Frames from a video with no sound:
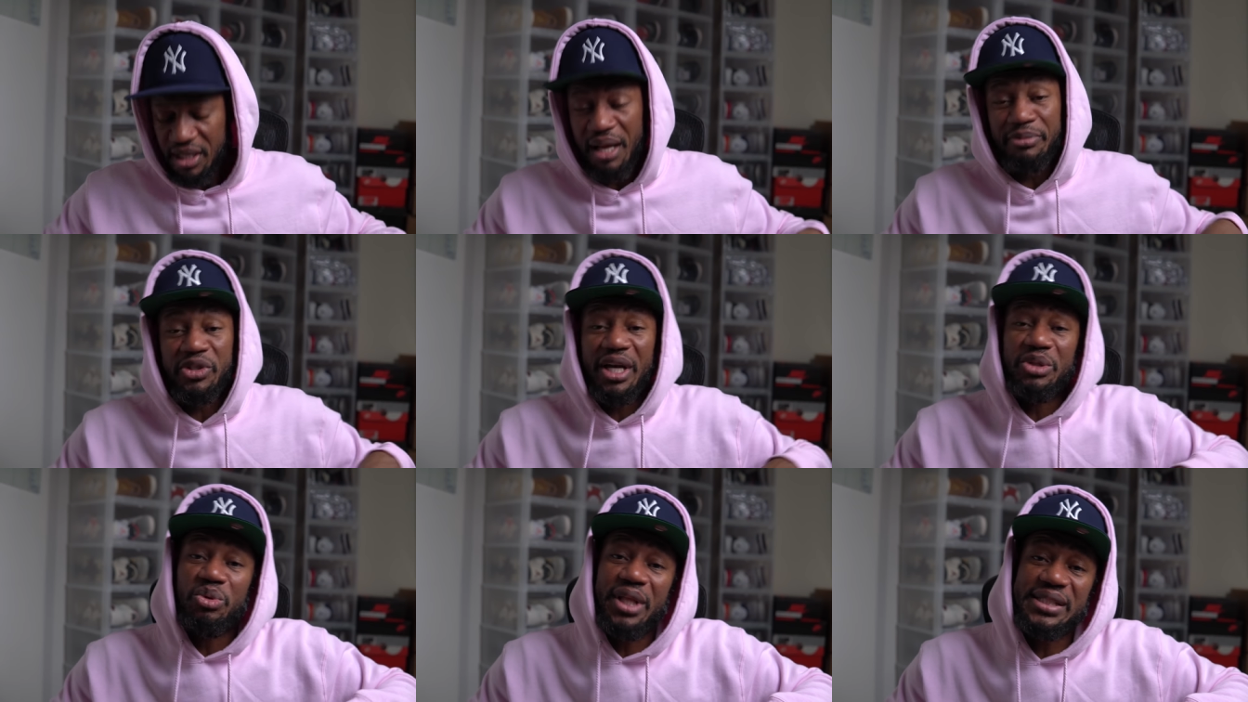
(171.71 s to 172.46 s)
I'm gonna
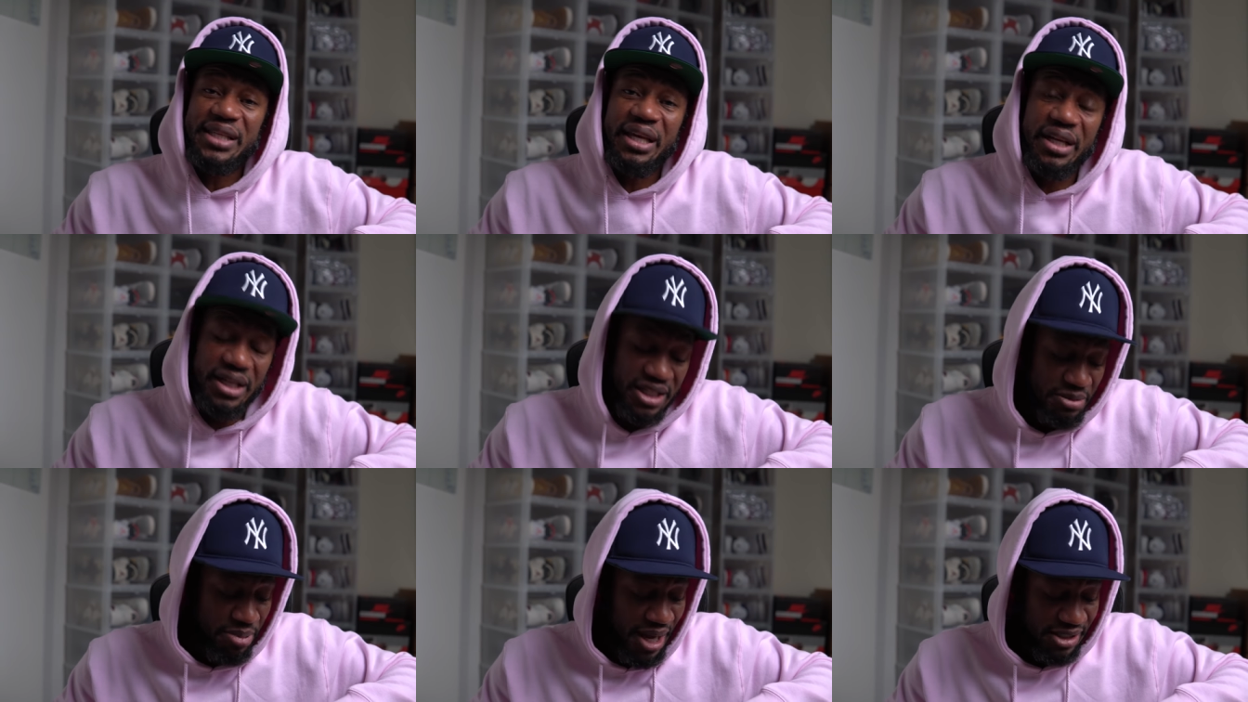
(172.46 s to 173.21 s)
try to do less editing
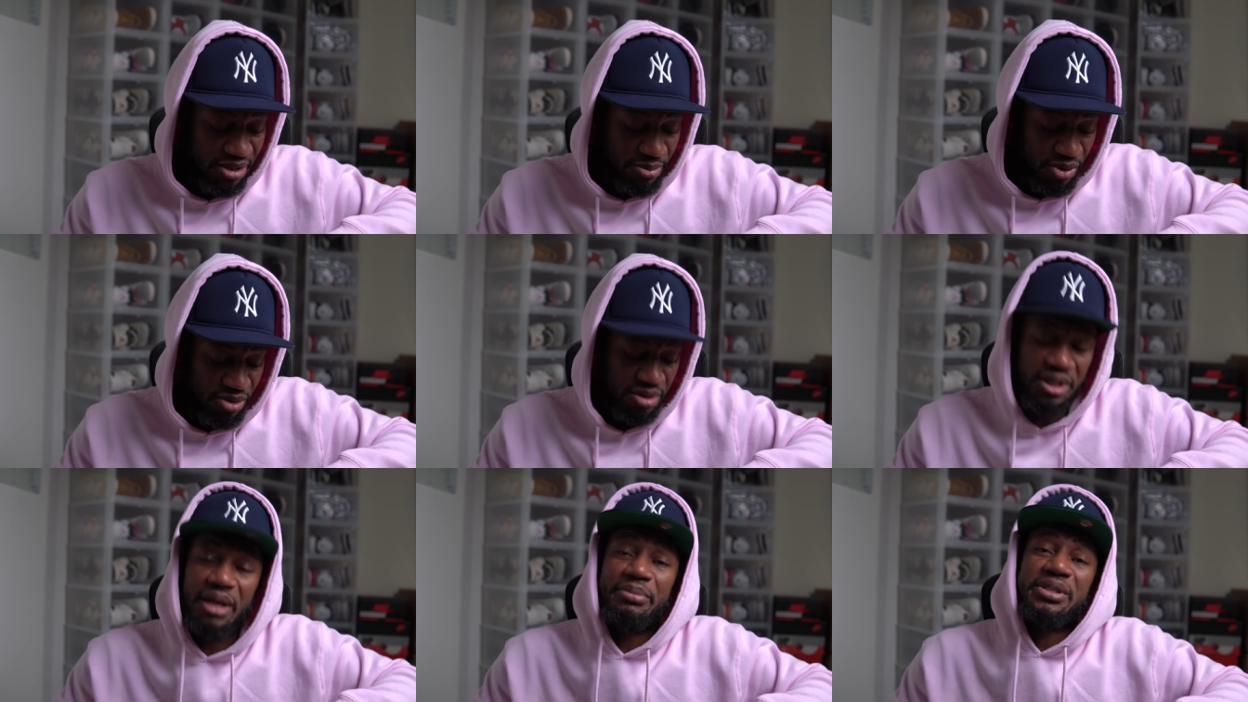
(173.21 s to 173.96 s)
as possible.
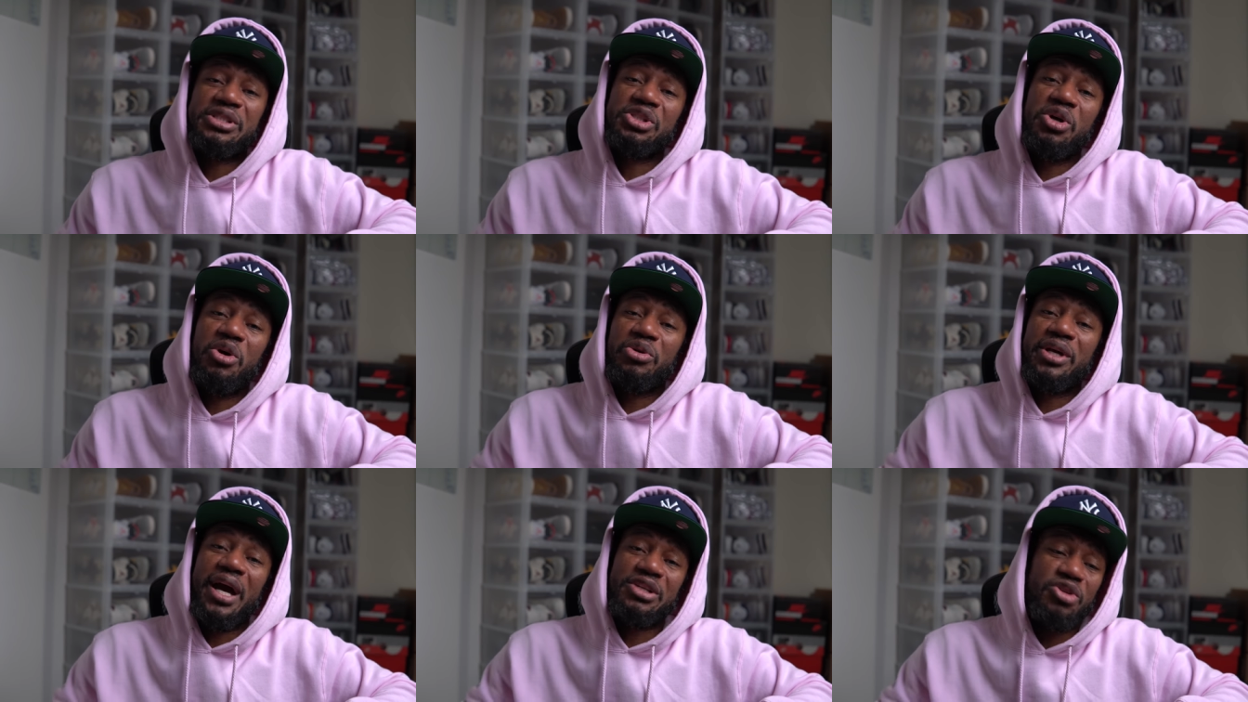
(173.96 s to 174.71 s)
And I'm gonna show
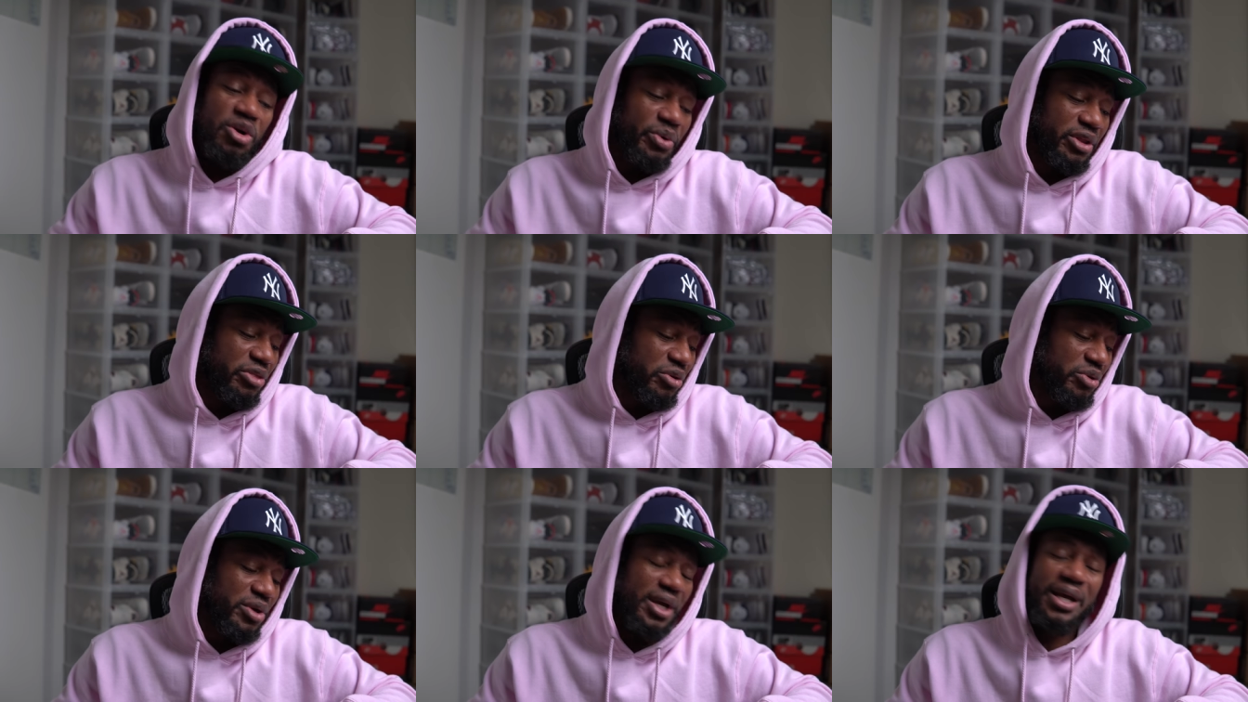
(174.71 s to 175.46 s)
you guys all the way
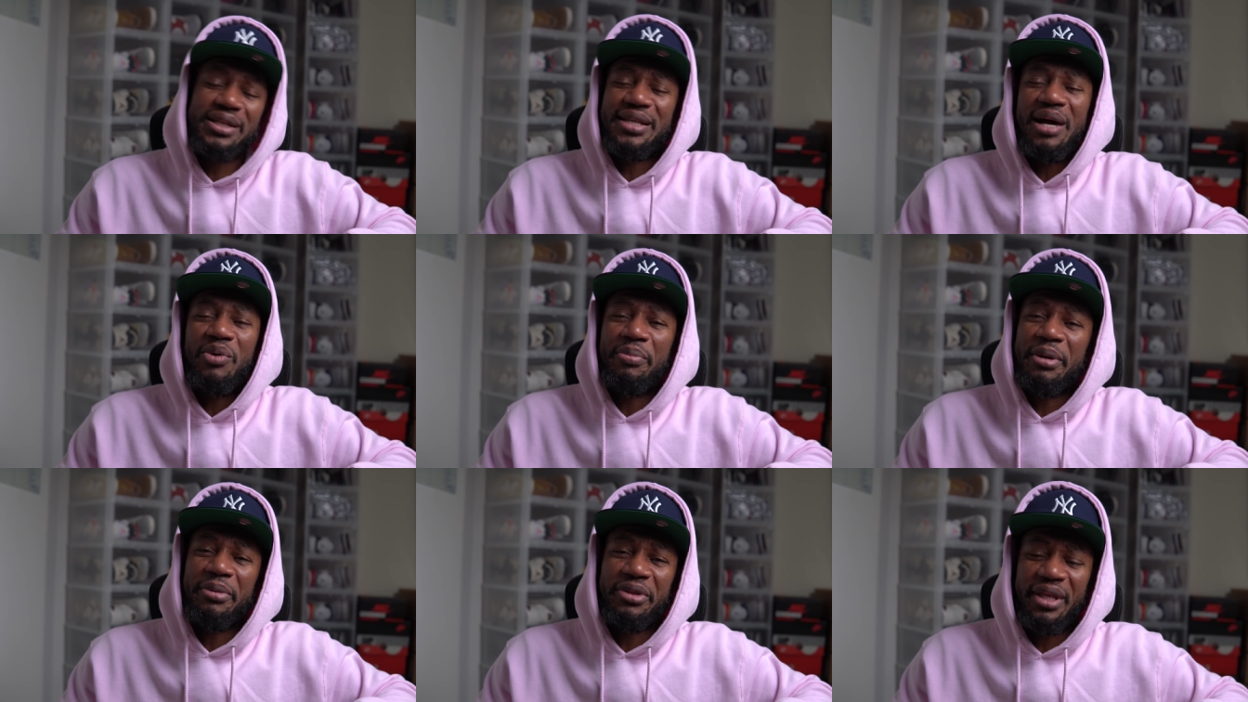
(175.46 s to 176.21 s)
through because I don't
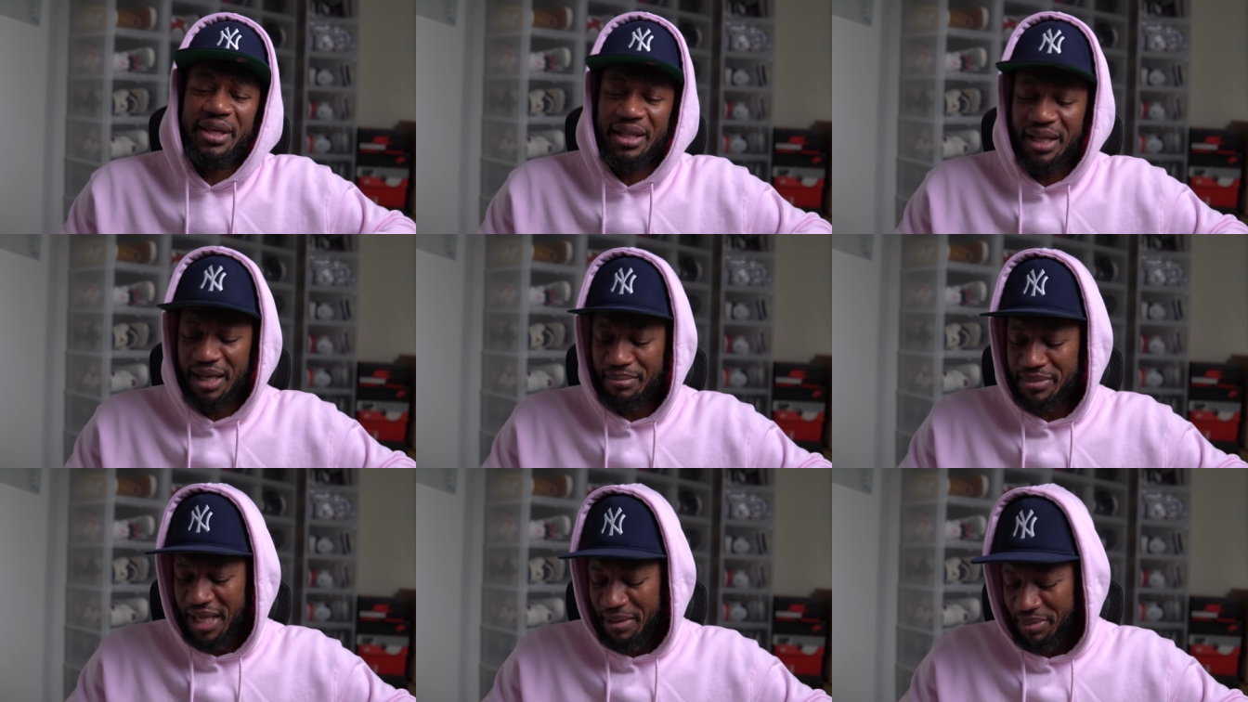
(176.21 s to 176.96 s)
want people thinking like
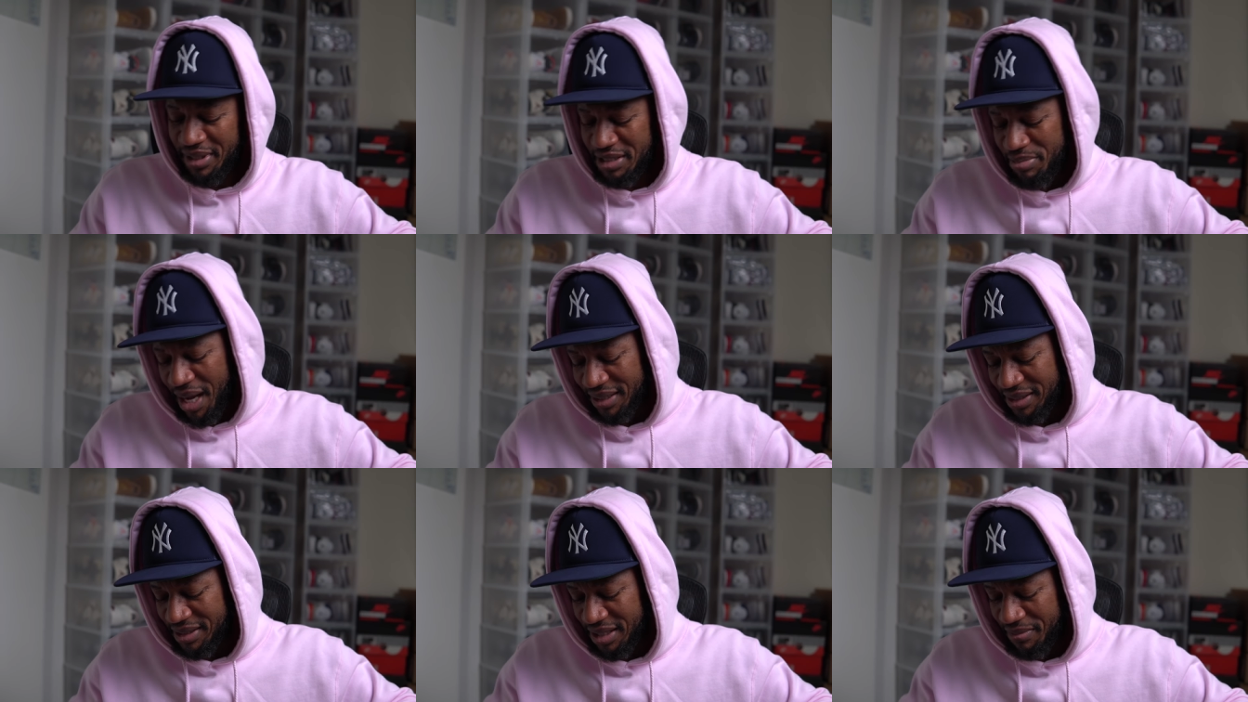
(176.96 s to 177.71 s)
I'm taping these
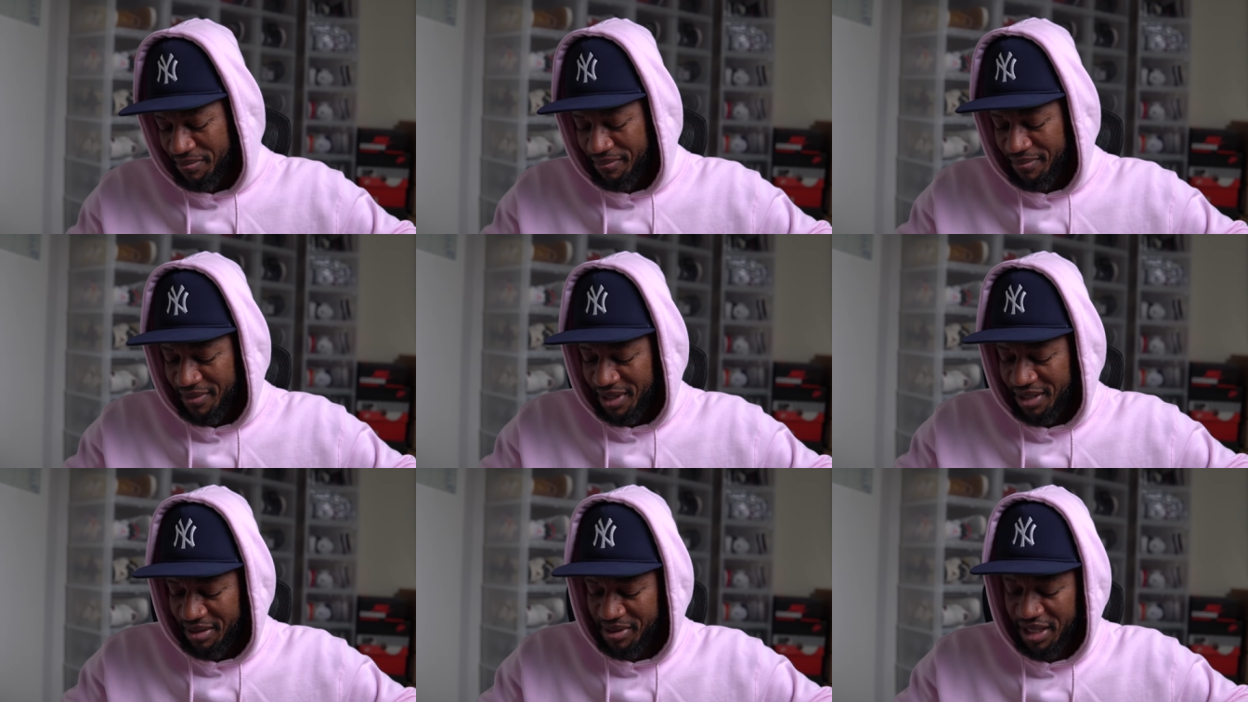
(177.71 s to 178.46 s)
boxes up.
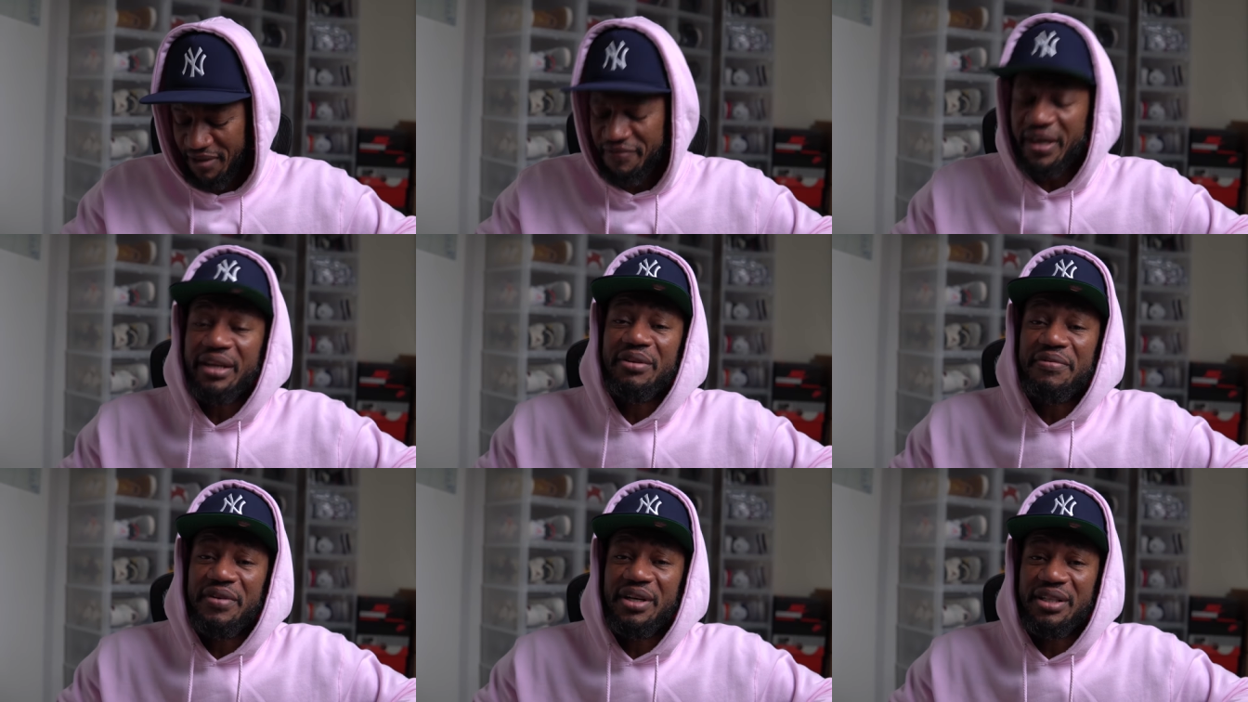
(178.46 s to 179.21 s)
You know what I'm saying? Faking
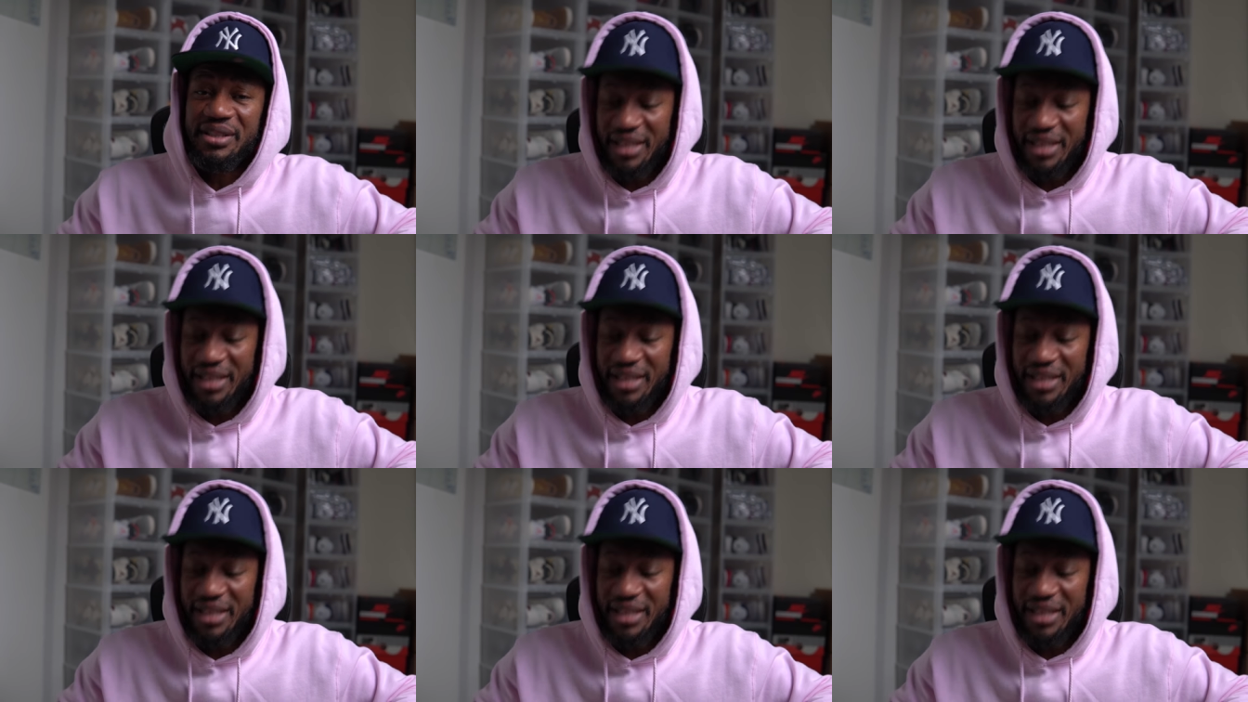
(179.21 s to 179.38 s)
the funk.